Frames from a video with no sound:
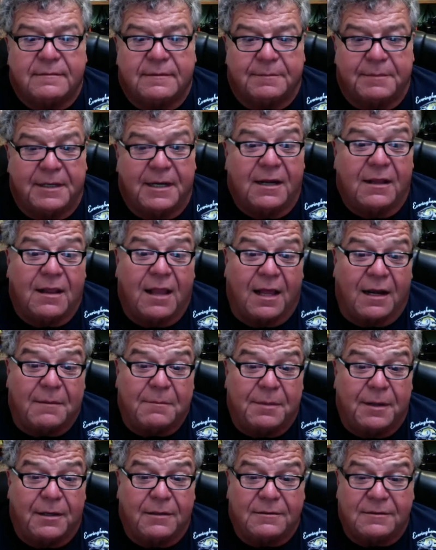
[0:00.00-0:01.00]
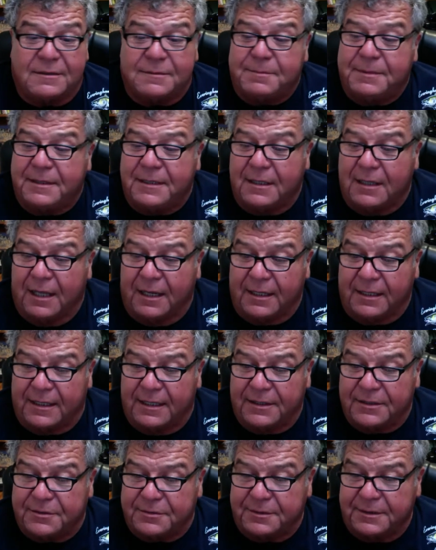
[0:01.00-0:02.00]
Been on a lot of boats, been to a lot of
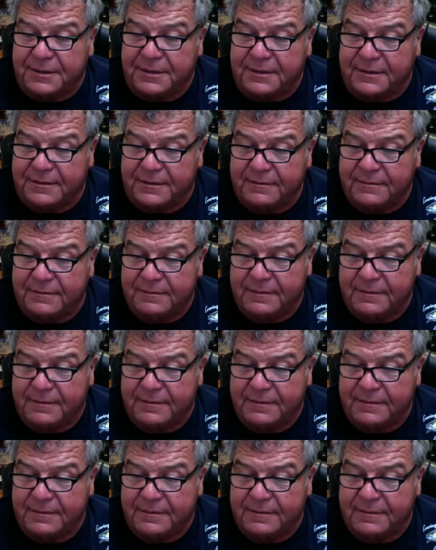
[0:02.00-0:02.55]
countries.